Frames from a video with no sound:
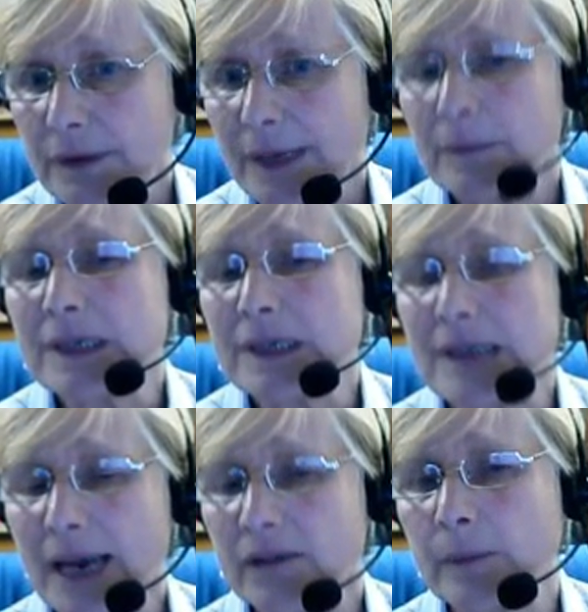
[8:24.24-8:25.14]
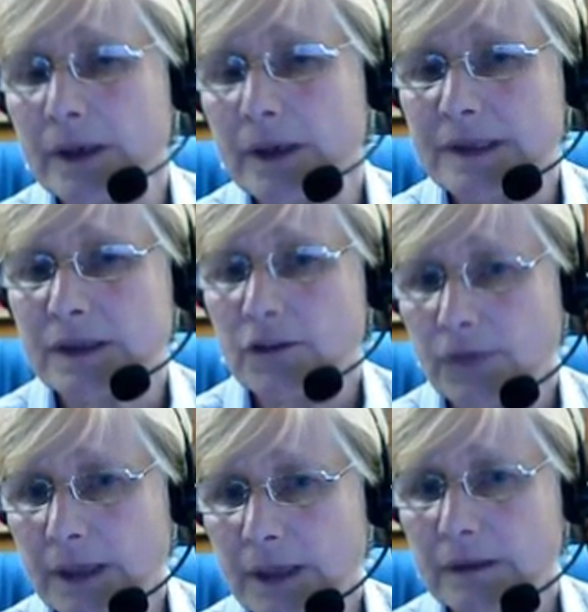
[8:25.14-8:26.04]
That means experts in the
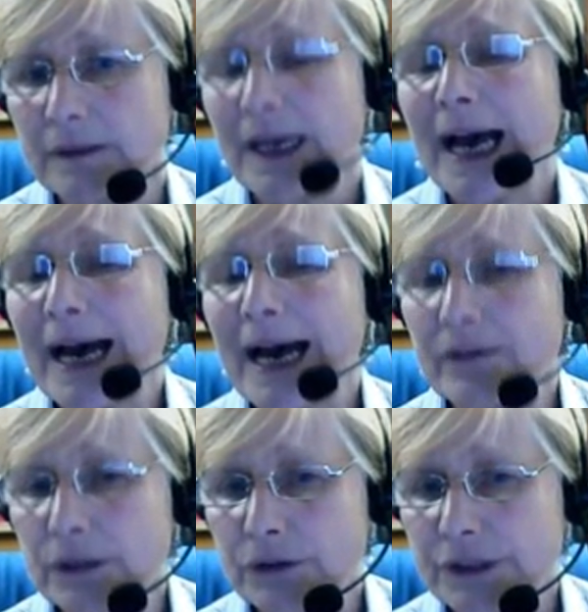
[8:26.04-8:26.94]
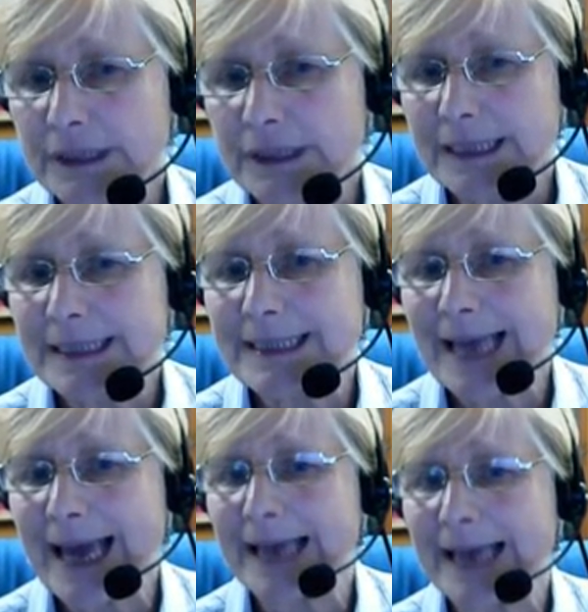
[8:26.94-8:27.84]
field have looked at it
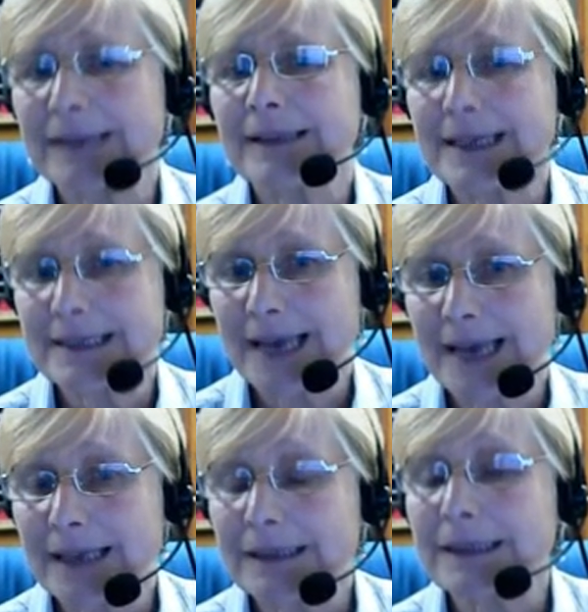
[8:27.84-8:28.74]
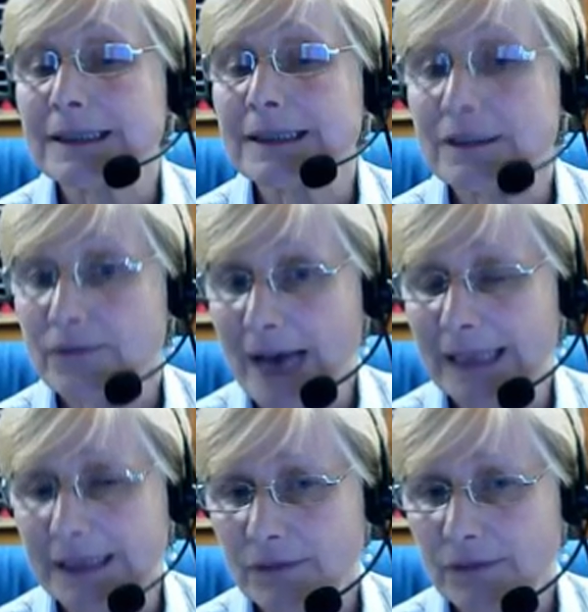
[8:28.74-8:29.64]
and they say that it is
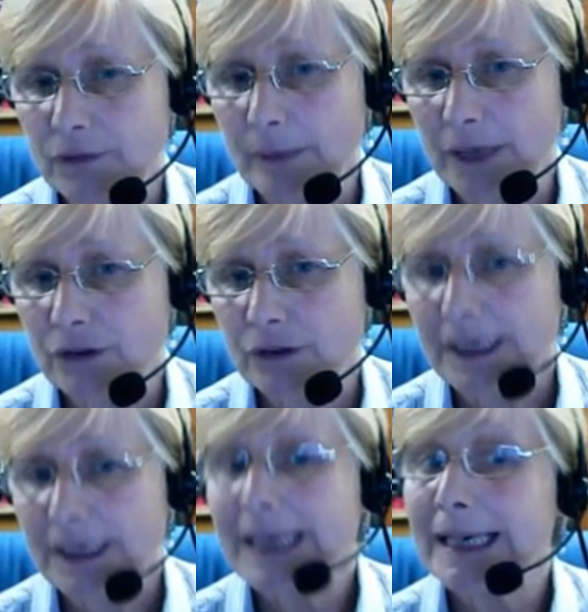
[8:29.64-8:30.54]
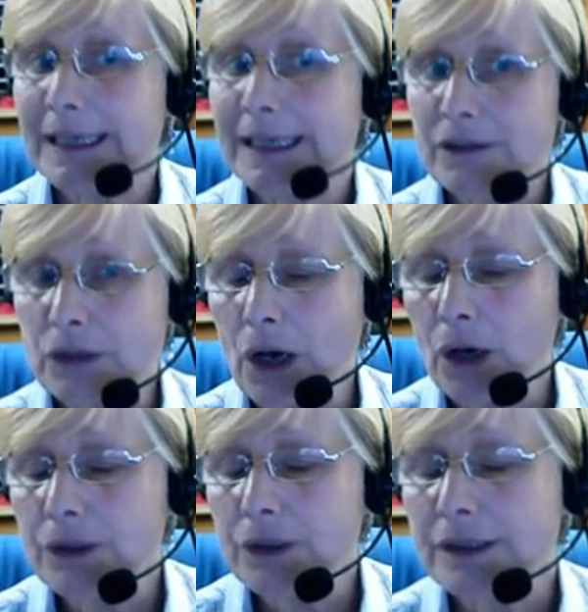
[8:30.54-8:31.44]
valid information. It is
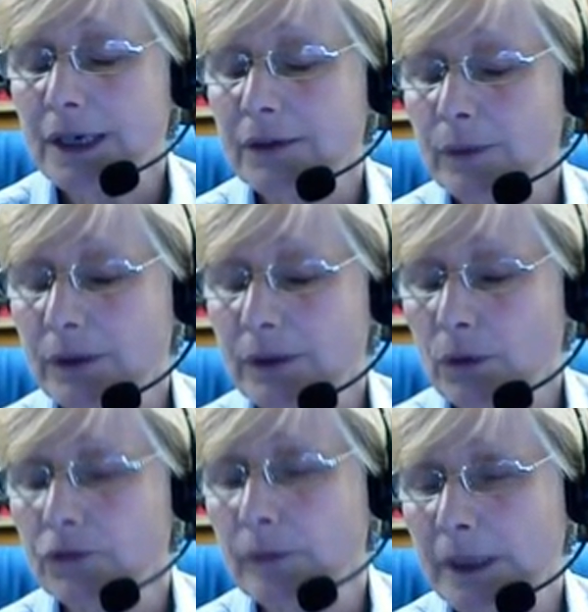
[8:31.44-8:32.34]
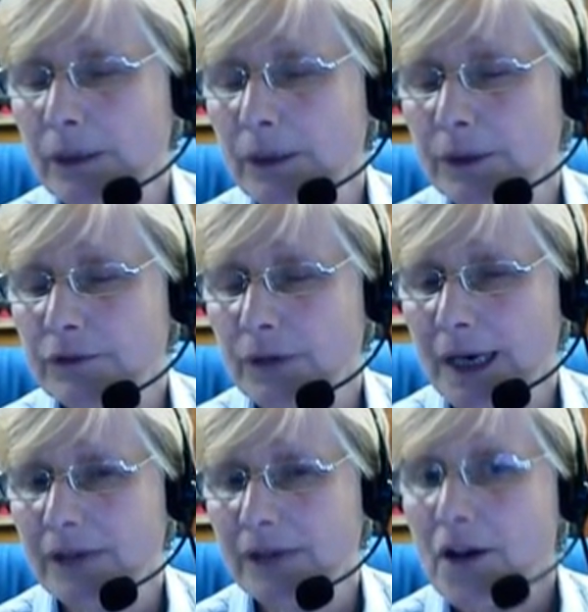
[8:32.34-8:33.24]
not, as we're all familiar with the
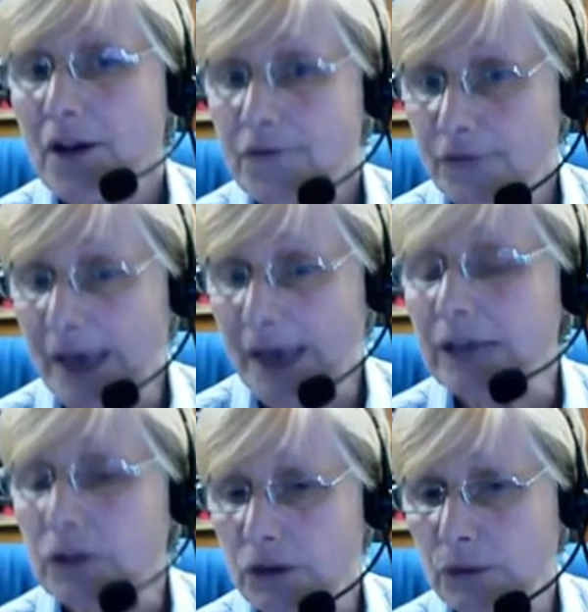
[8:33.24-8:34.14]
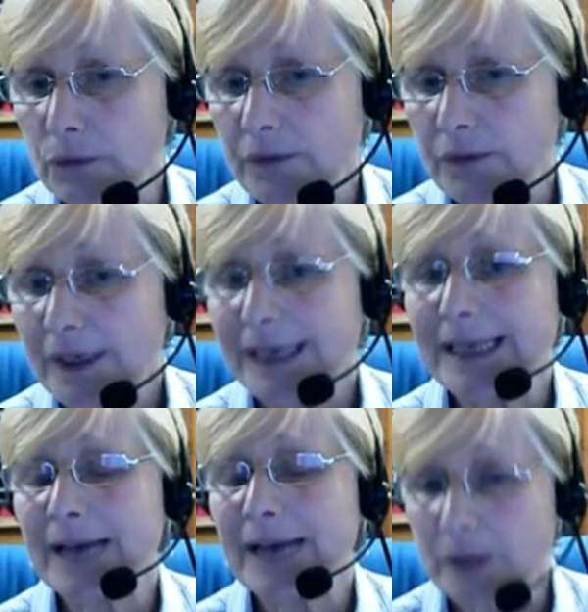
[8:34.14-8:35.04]
phrase, fake news. It
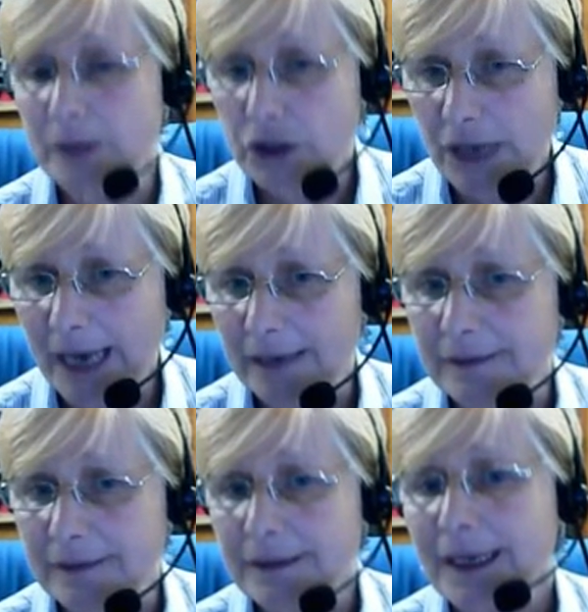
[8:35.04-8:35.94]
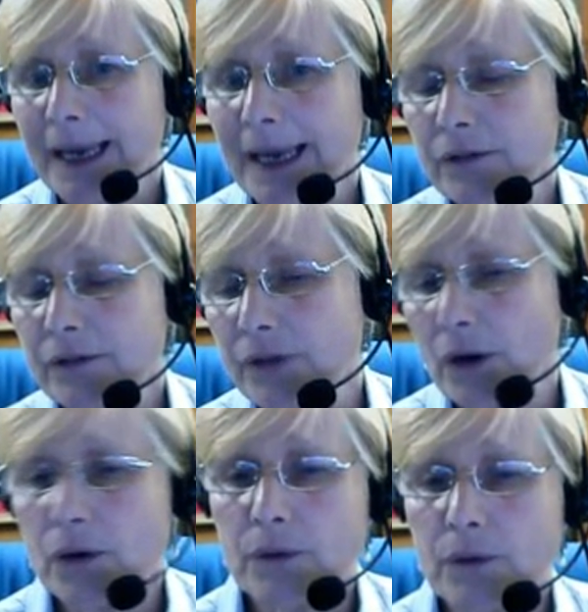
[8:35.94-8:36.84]
has been checked, and
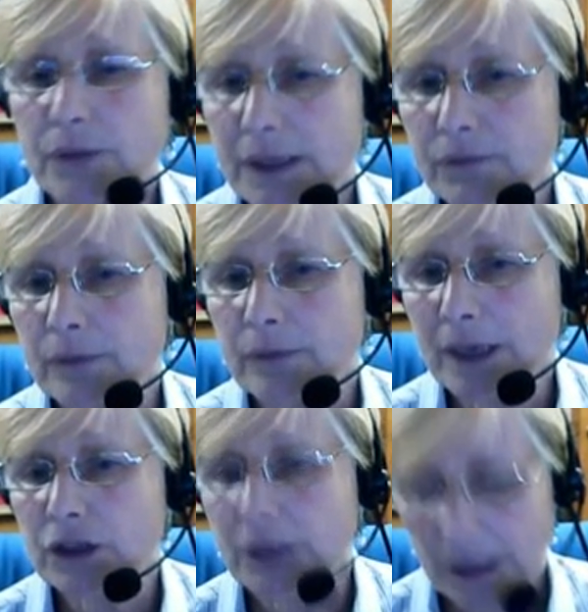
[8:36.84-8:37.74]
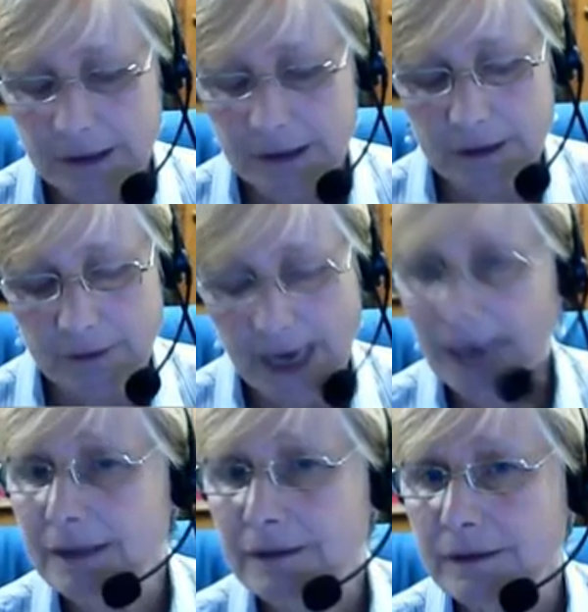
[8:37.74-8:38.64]
so the information is
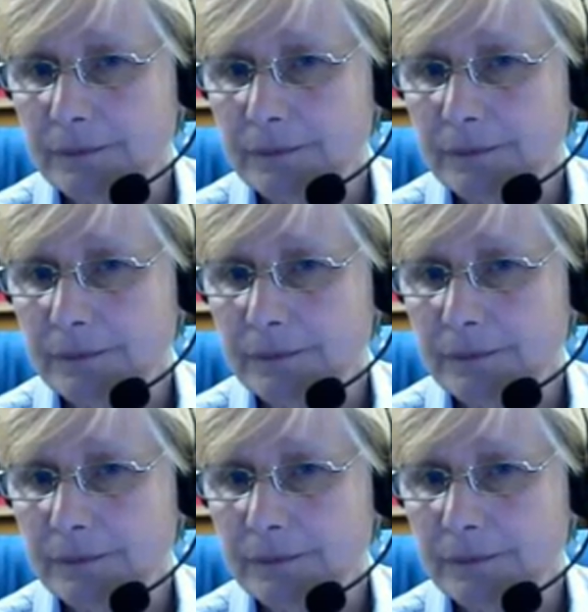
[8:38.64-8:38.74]
correct.